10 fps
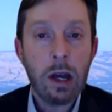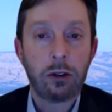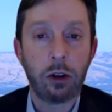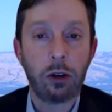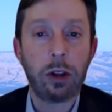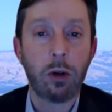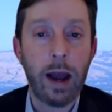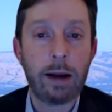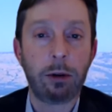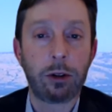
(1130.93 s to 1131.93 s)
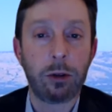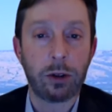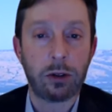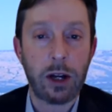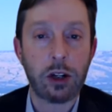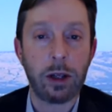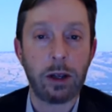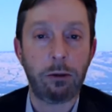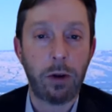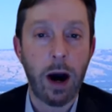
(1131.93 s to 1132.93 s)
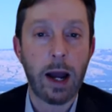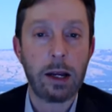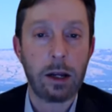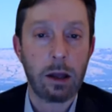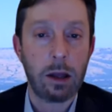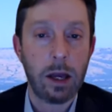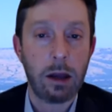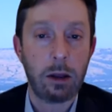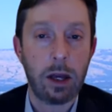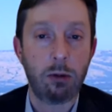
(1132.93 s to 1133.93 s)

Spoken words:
So you're able to essentially find the